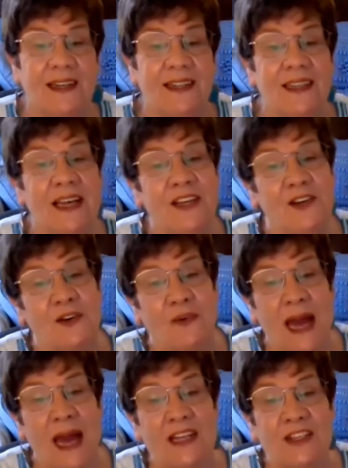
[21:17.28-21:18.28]
Let your
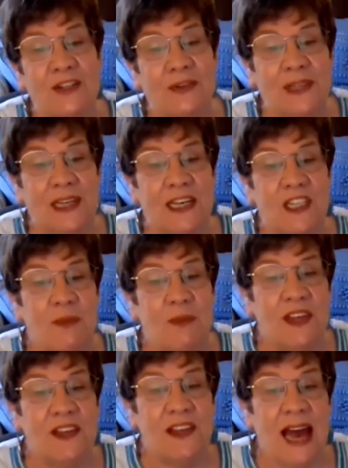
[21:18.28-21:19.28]
gratitude list be
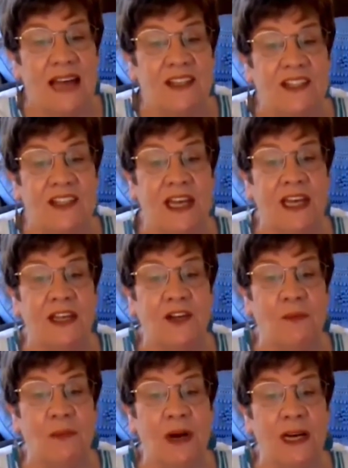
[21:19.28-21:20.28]
the last thing
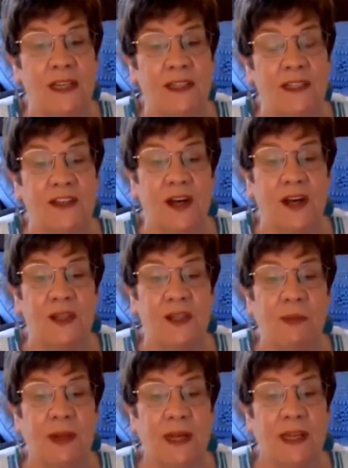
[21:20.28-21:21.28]
your mind is
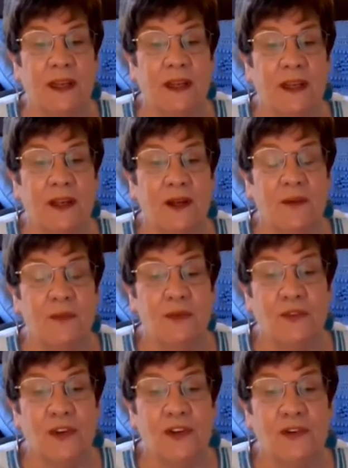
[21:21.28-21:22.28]
contemplating
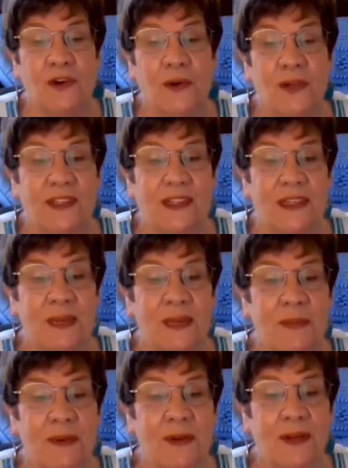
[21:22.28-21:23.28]
before you go to sleep.
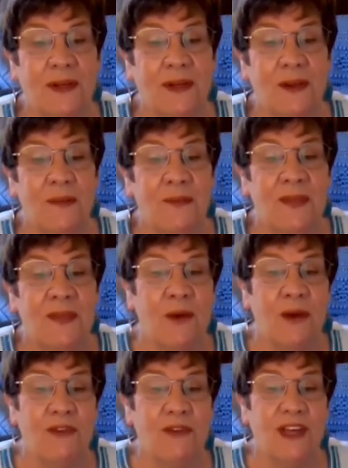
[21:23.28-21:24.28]
That
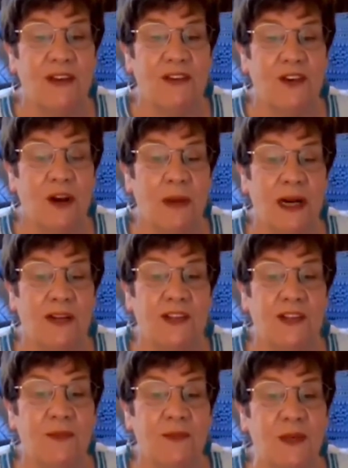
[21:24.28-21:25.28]
way we've given our mind
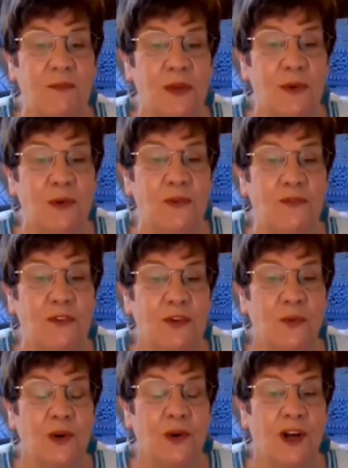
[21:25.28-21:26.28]
something beautiful to
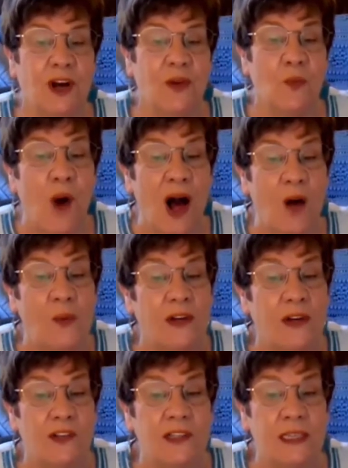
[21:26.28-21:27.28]
work on while we
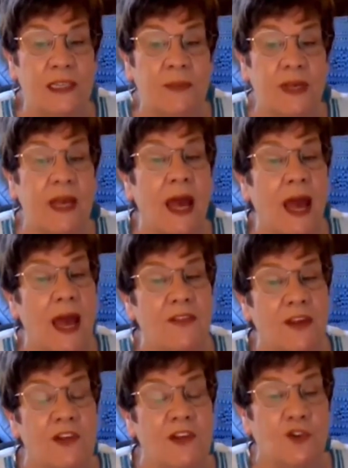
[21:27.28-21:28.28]
are sleeping, and
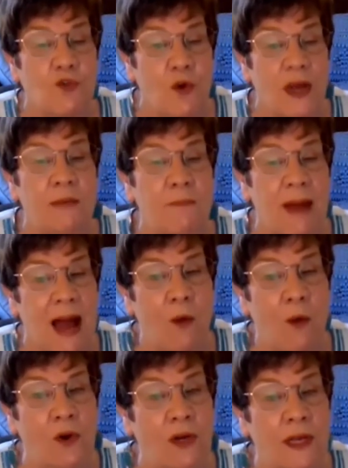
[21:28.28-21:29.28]
there is great
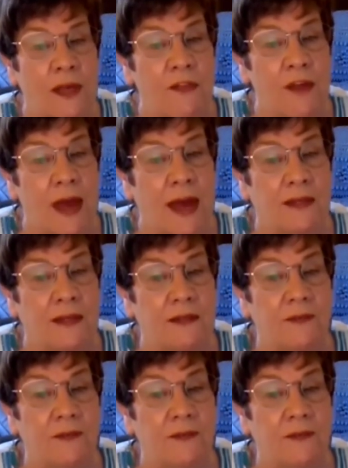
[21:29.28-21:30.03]
power in that.